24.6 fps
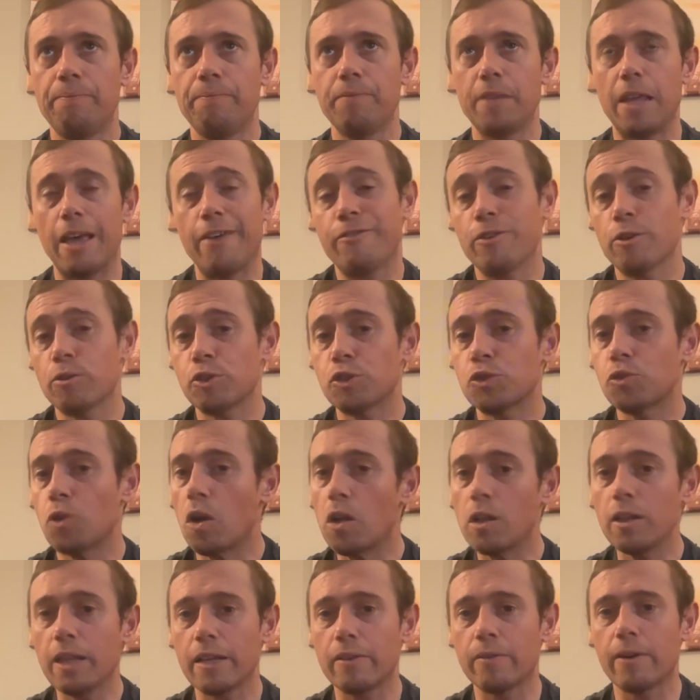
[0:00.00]
If you're
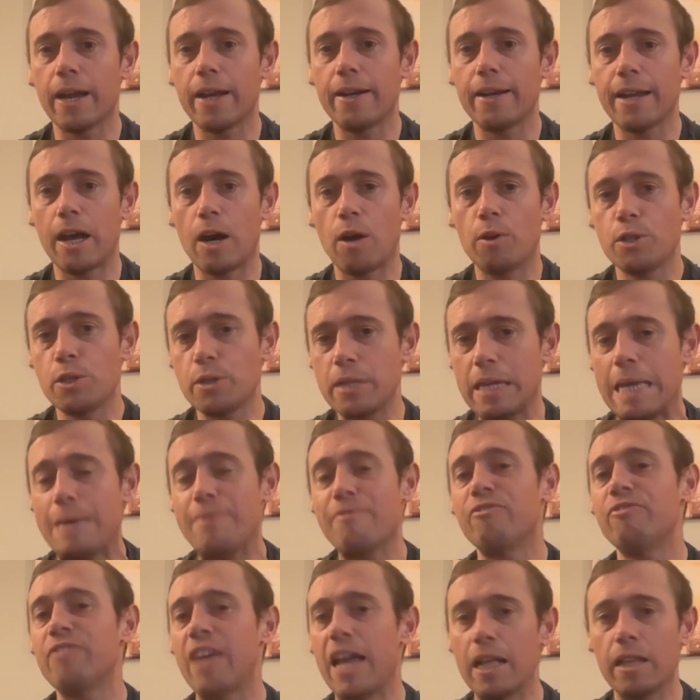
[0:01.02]
struggling right now and you keep
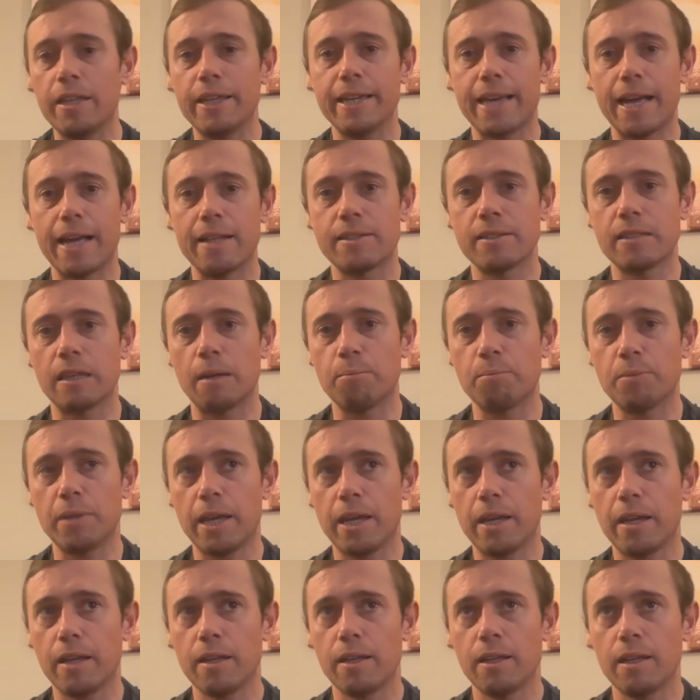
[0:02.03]
failing at
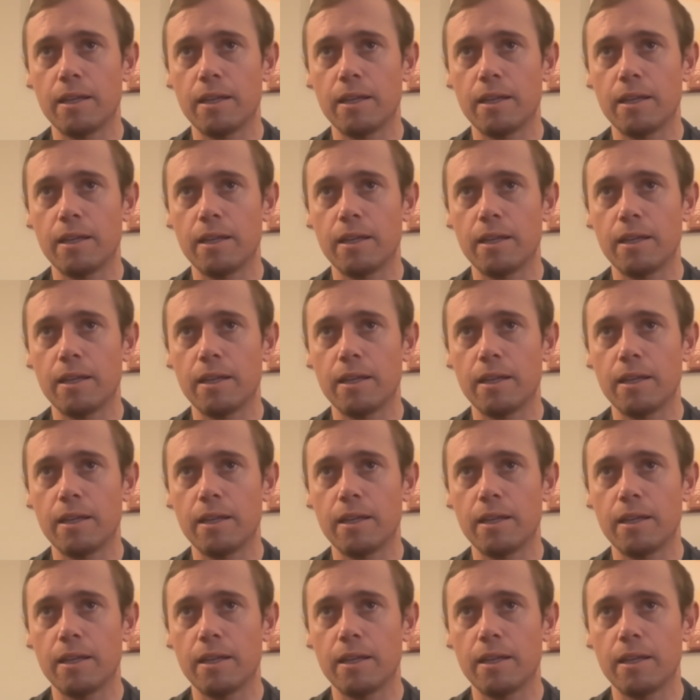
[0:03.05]
something,